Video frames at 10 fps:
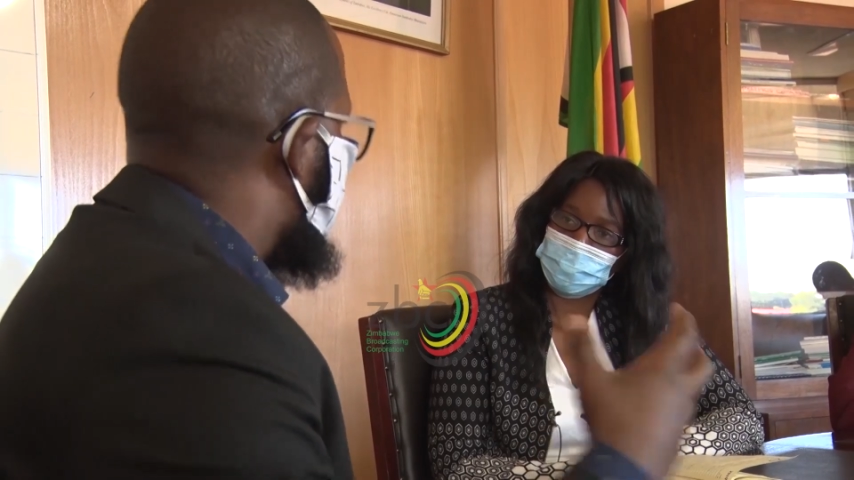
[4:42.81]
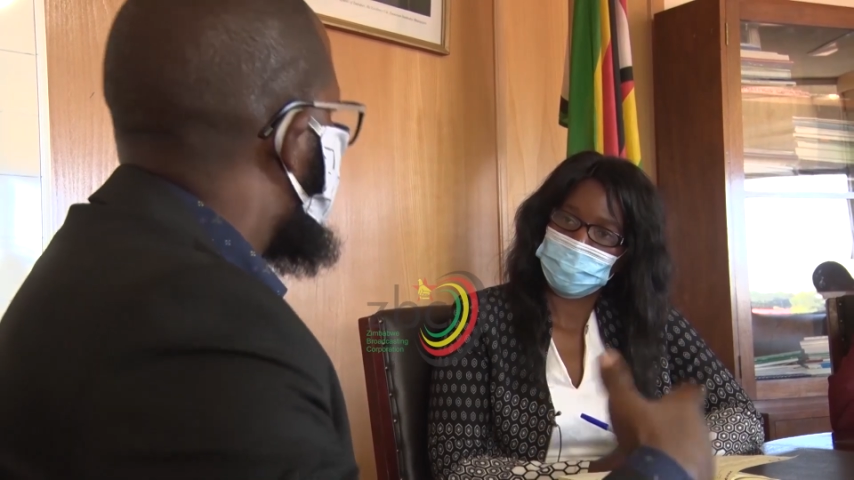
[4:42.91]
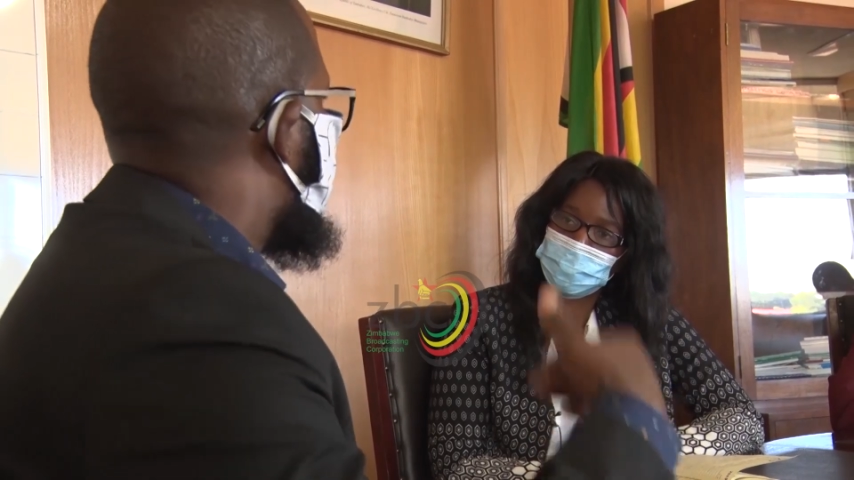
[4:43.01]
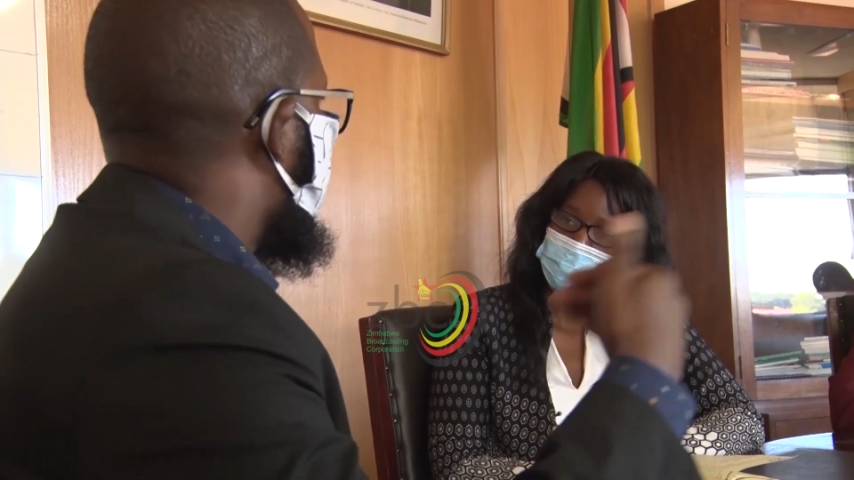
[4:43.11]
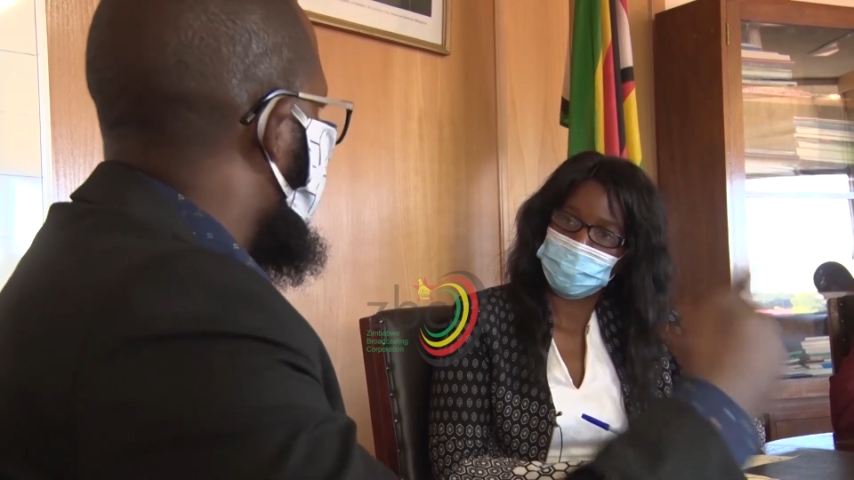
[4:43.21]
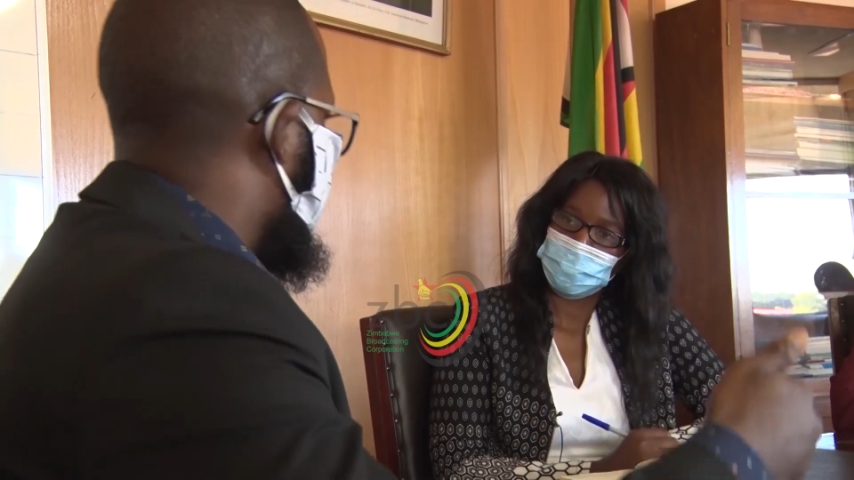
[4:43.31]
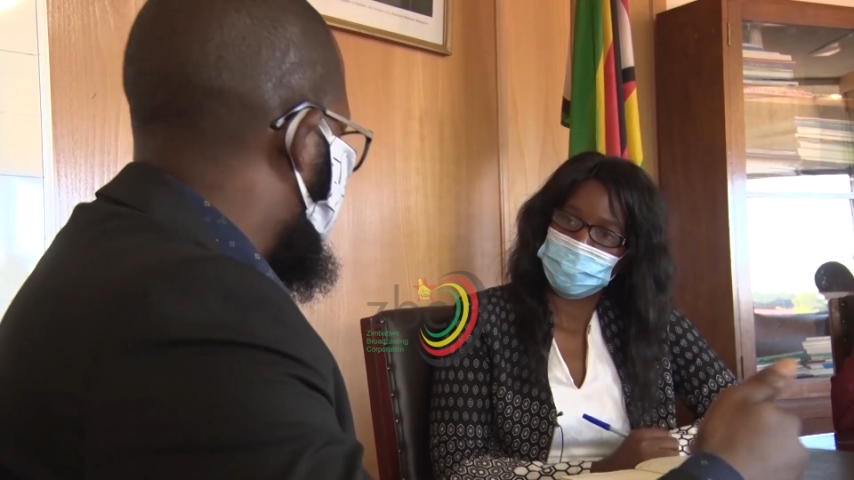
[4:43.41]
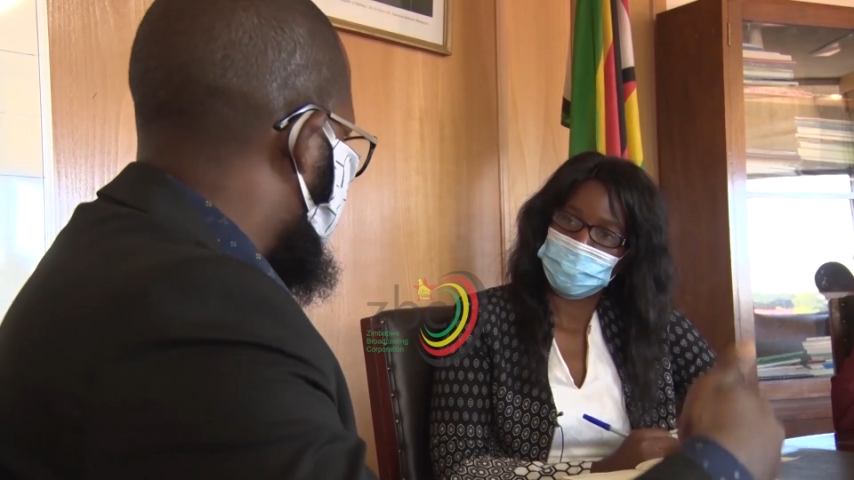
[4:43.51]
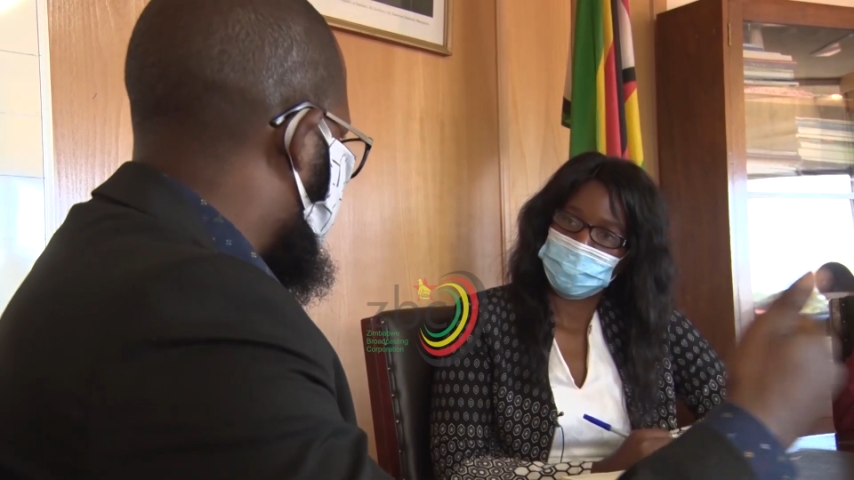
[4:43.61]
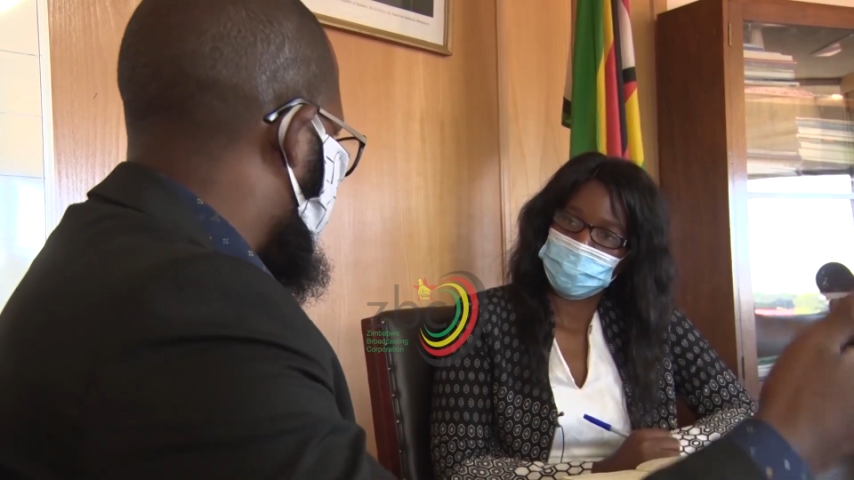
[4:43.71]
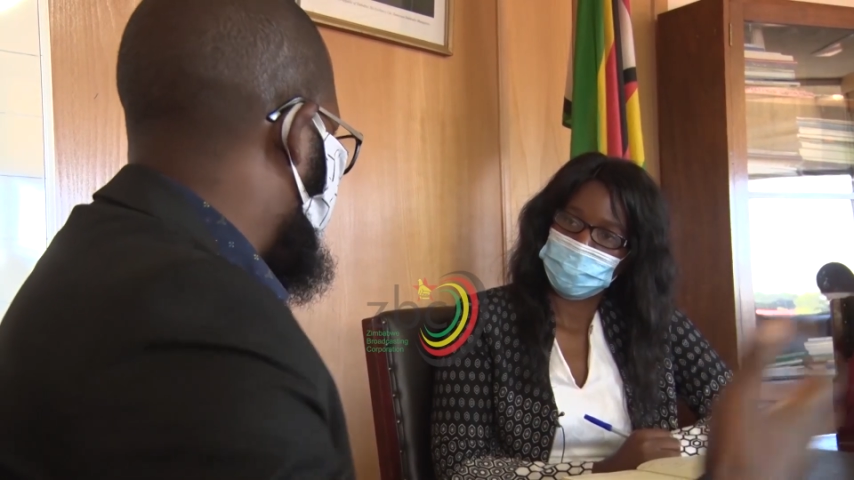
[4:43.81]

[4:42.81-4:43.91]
COVID-19